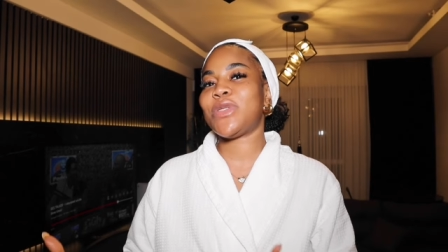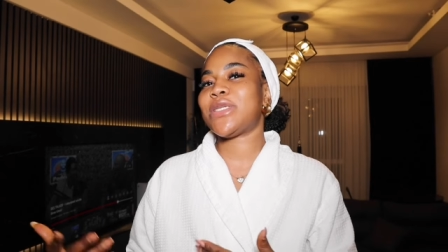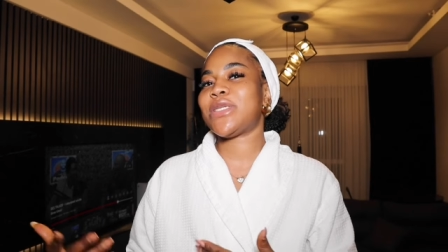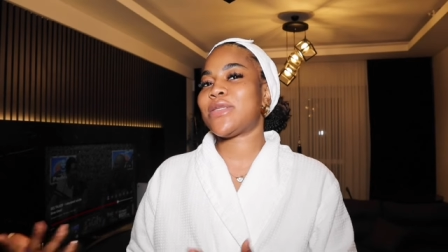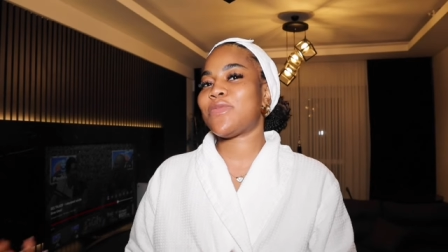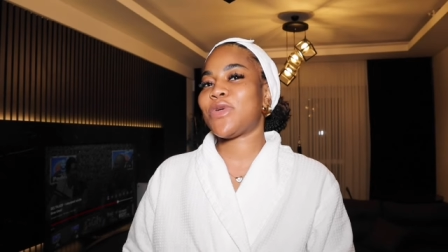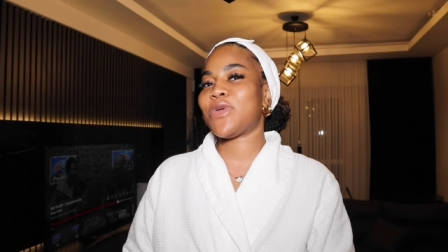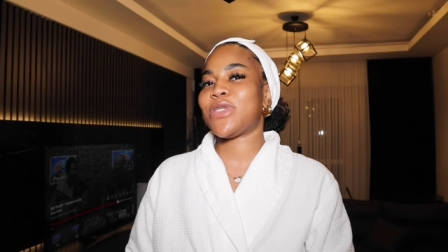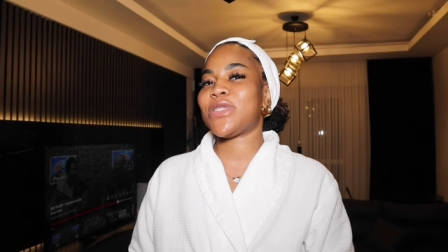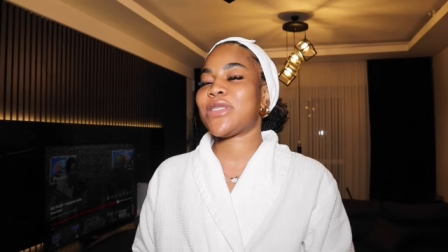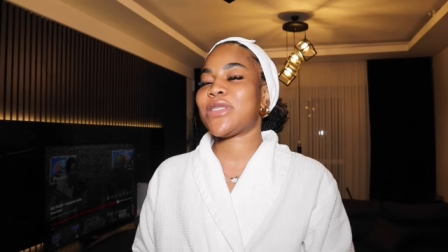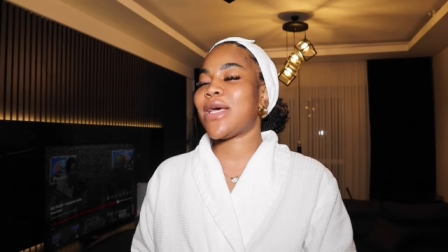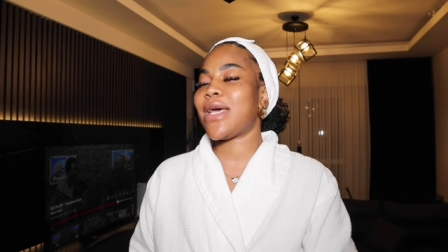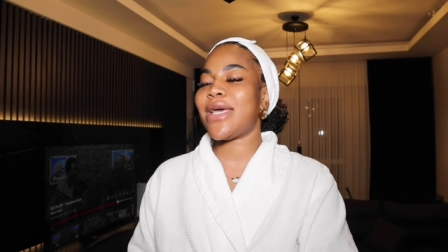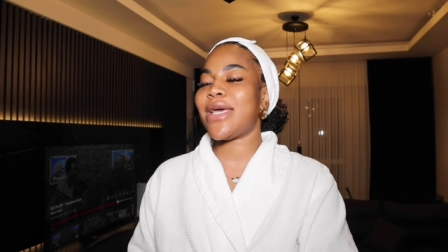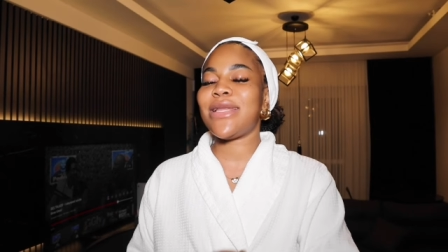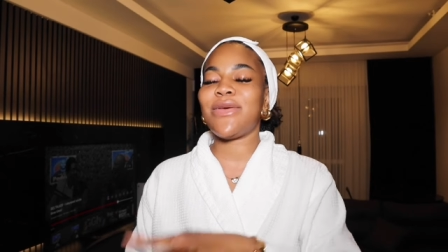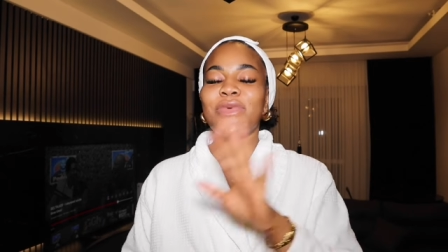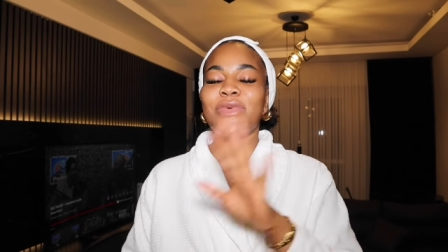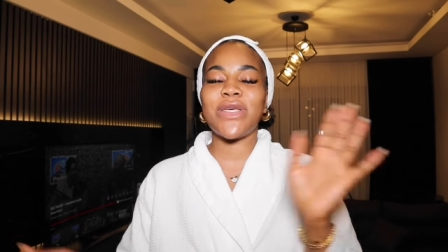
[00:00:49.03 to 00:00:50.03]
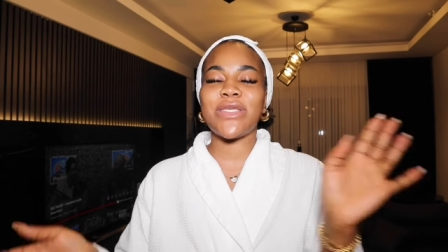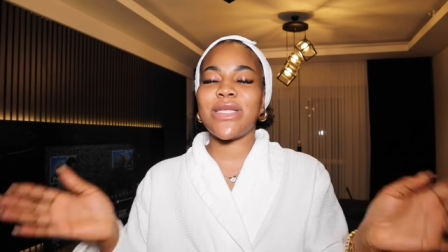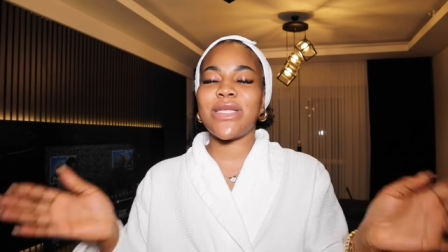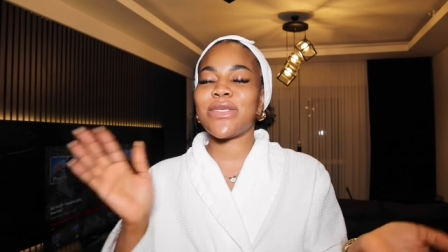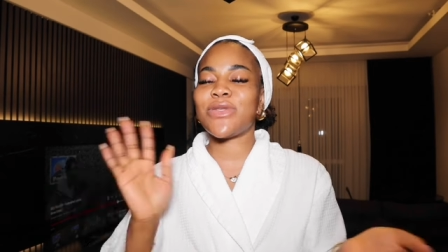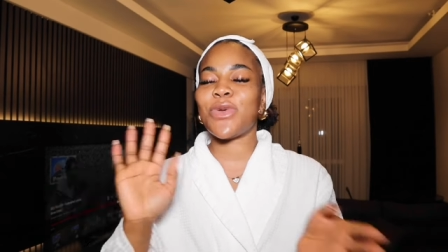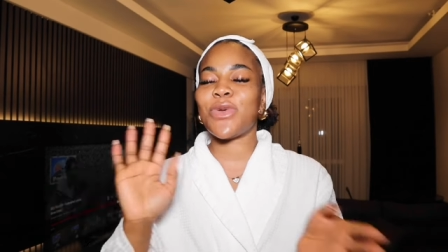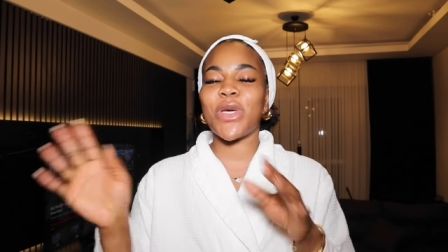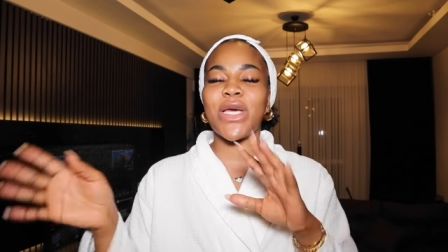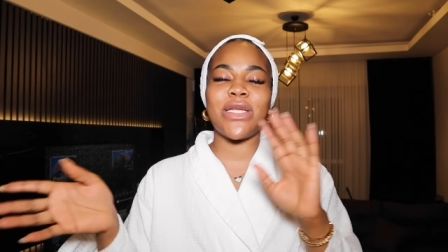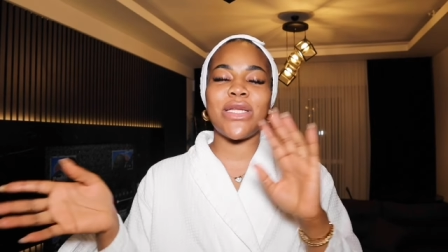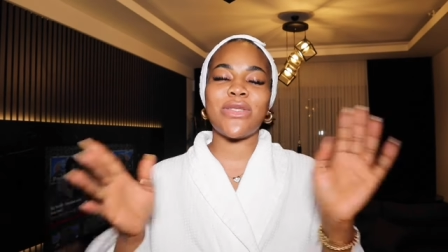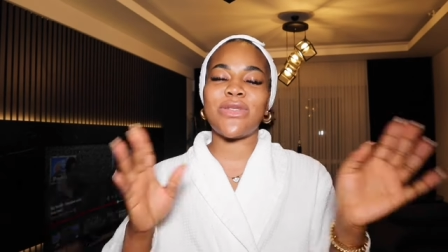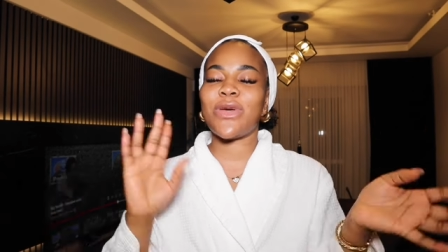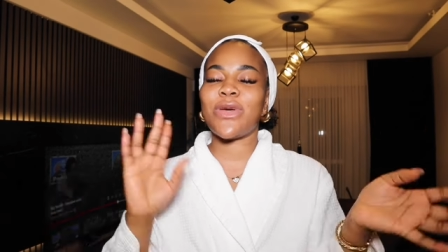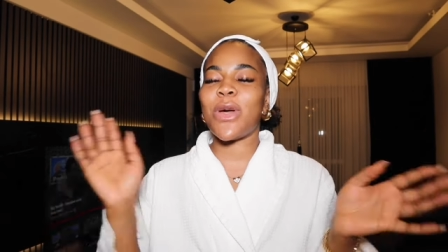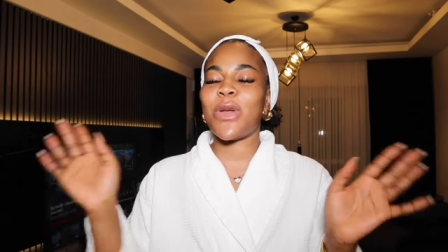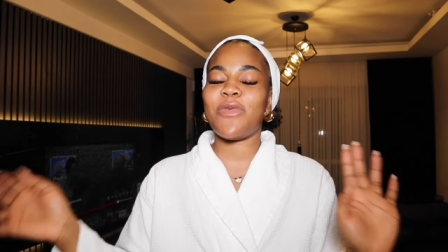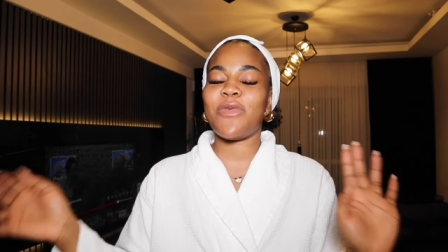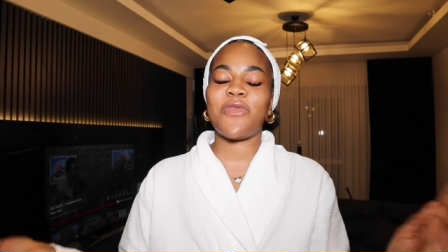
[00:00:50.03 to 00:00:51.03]
it as much as that. Anyways, let's not get
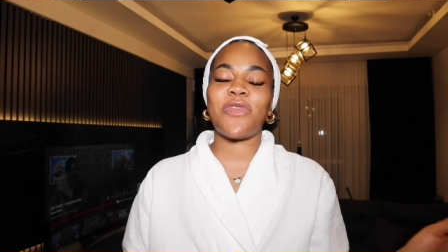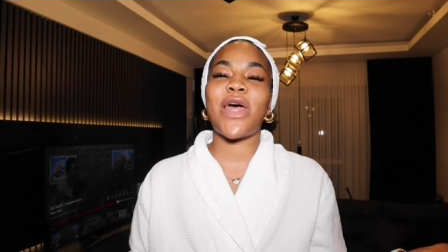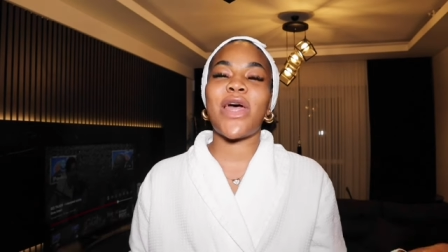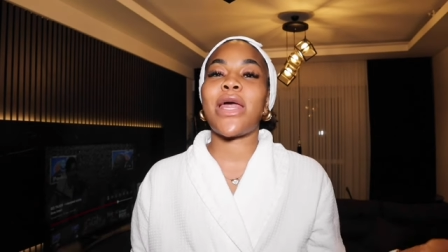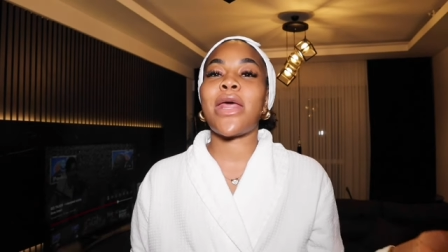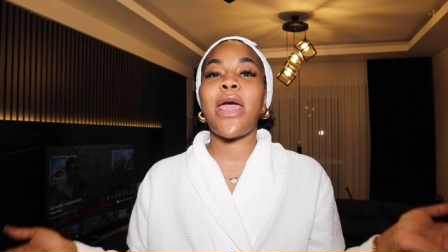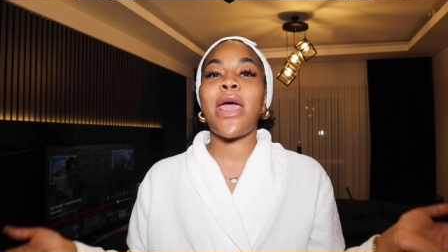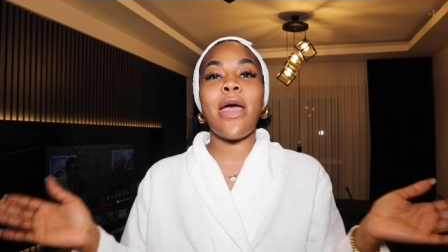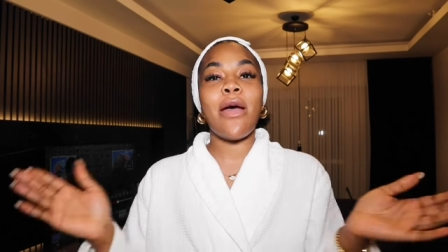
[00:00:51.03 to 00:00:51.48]
into all of that.